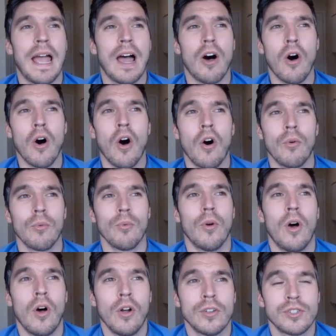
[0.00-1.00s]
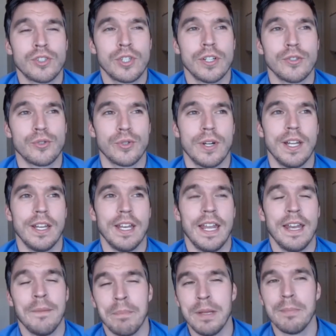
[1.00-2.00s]
all children,
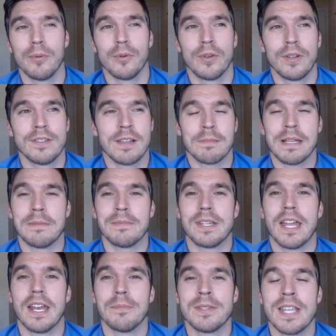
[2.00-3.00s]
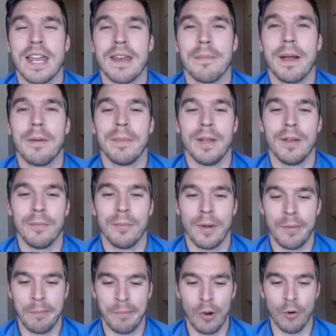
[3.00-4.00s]
and people sometimes get upset about me
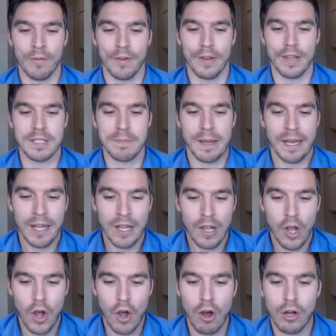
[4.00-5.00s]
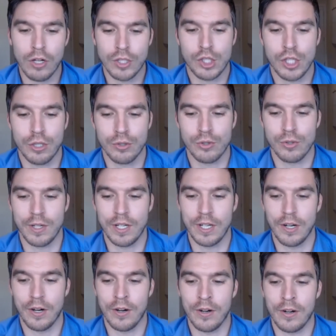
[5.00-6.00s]
over this, but all
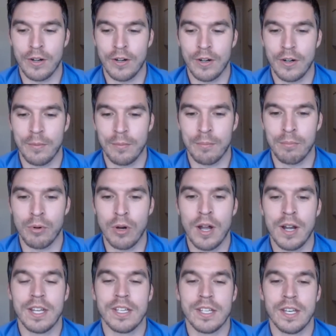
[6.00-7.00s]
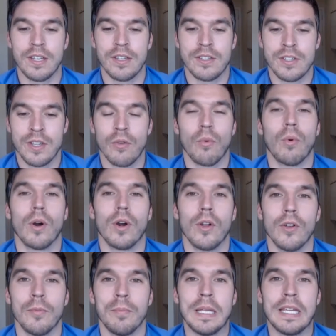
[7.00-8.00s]
children are brought into the
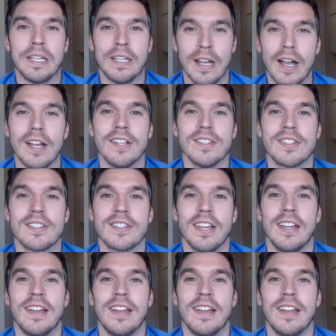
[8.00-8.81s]
world because